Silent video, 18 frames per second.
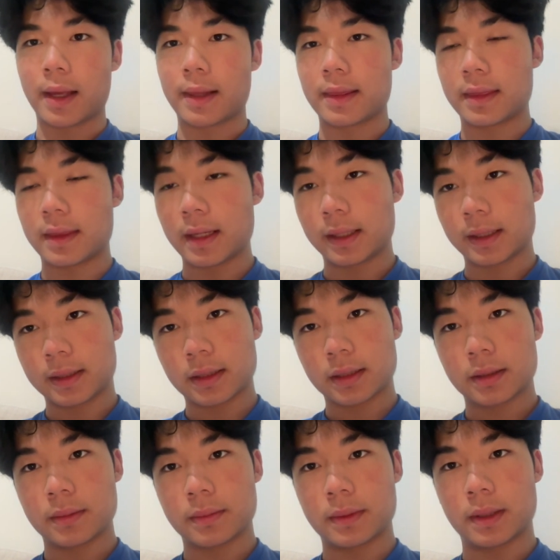think,
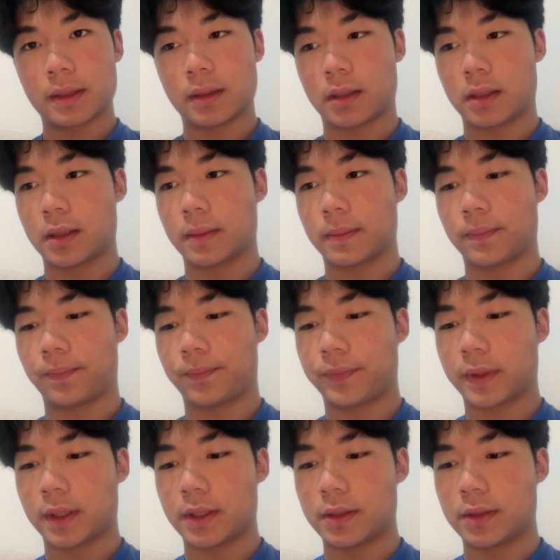
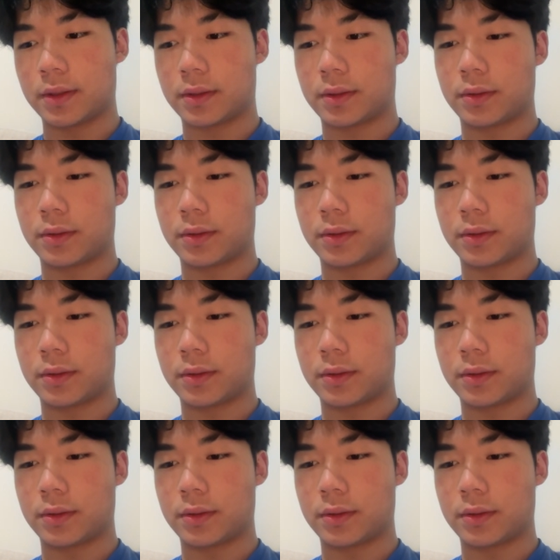is